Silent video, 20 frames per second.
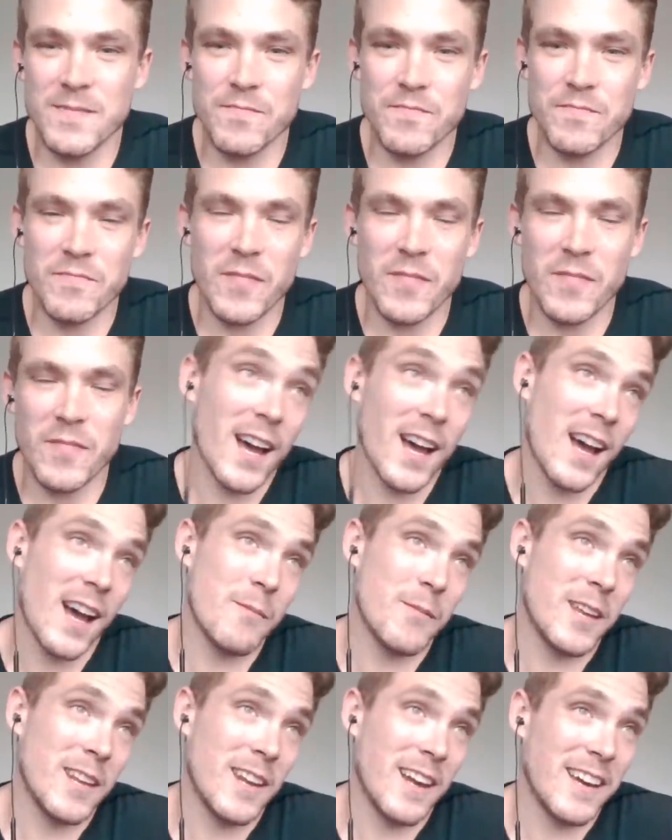uh,
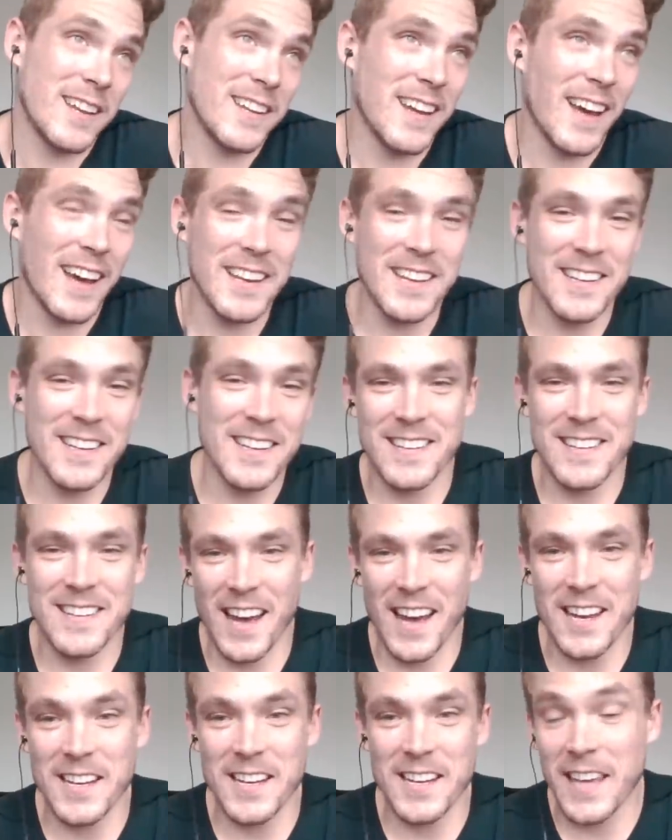I mean, I, I didn't,
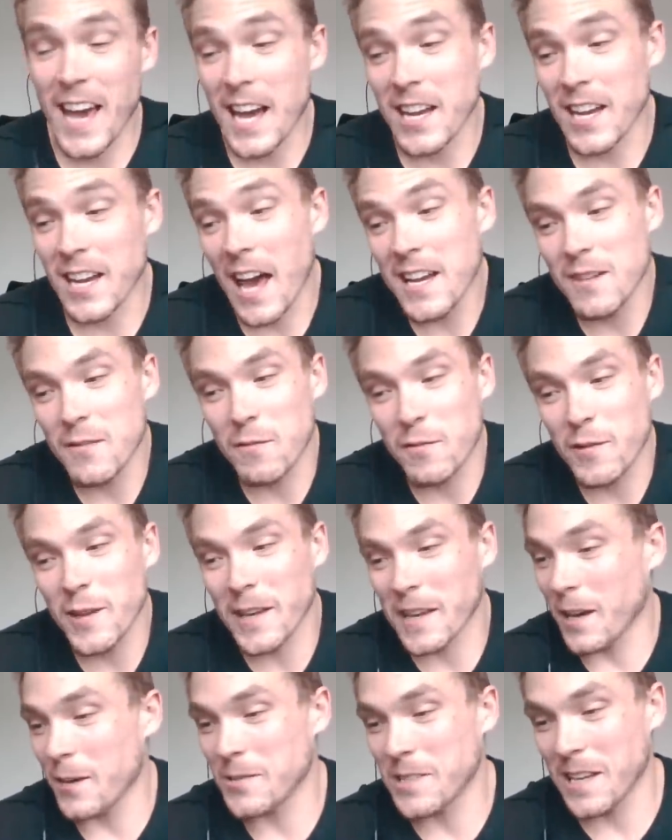I didn't catch, I didn't feel
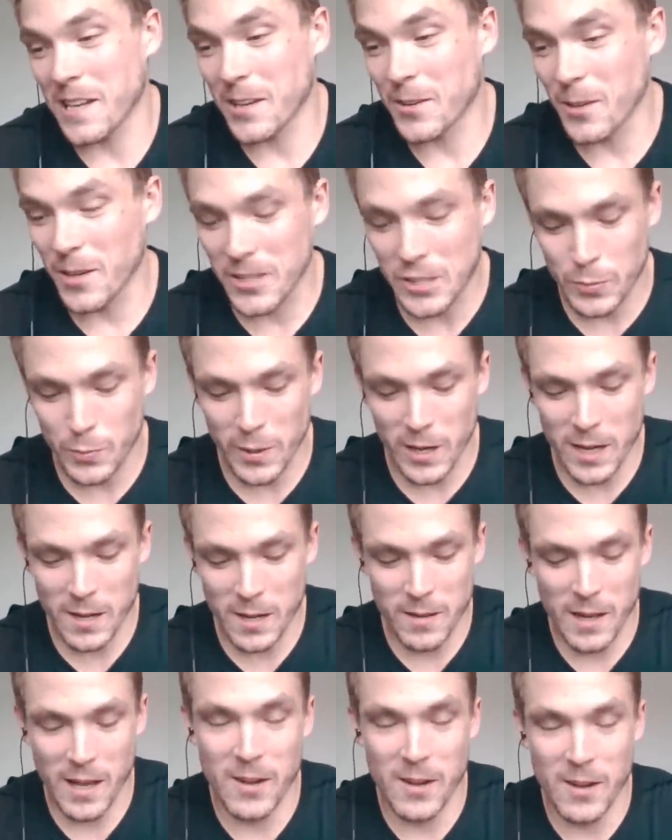like I was getting crushed, but
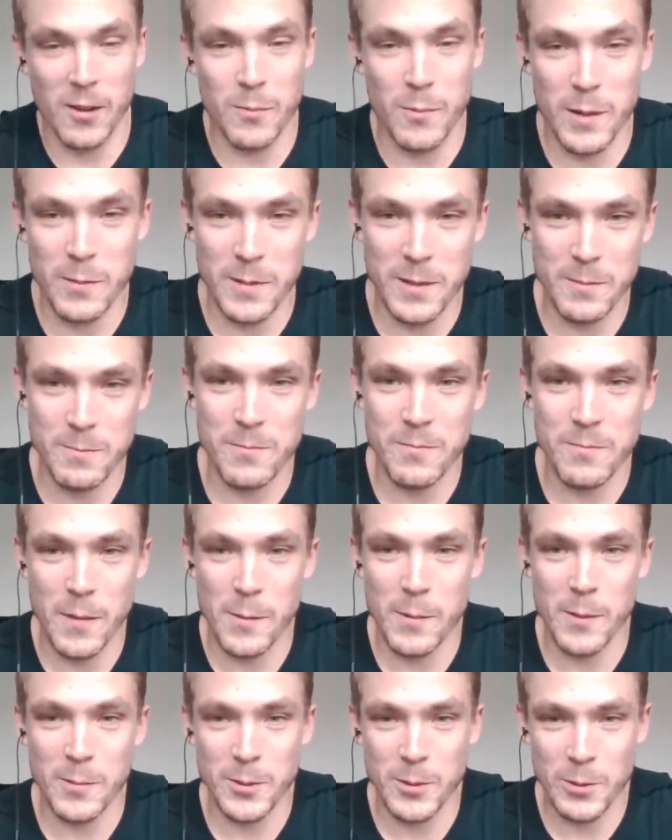I, I don't know. Maybe I'm,
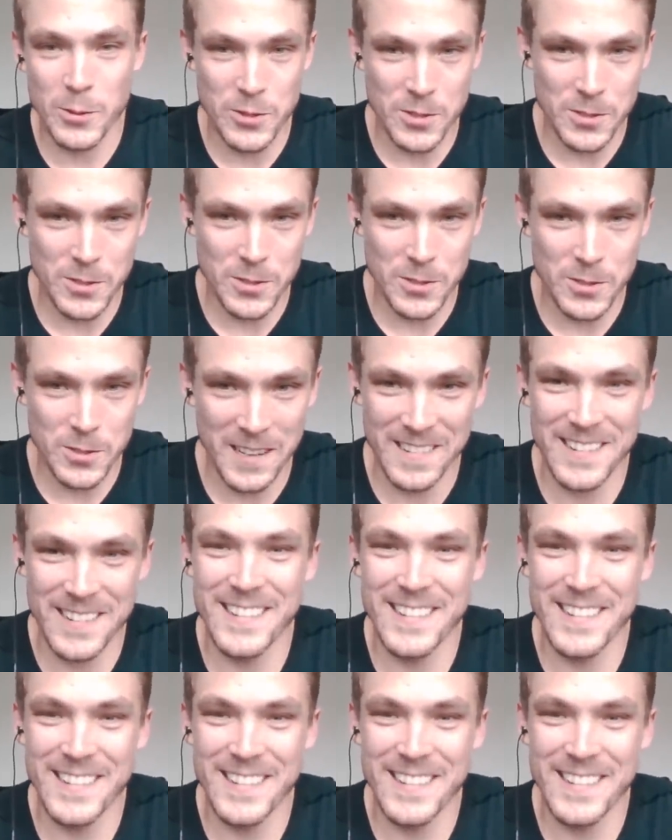maybe I'm delusional. I, don't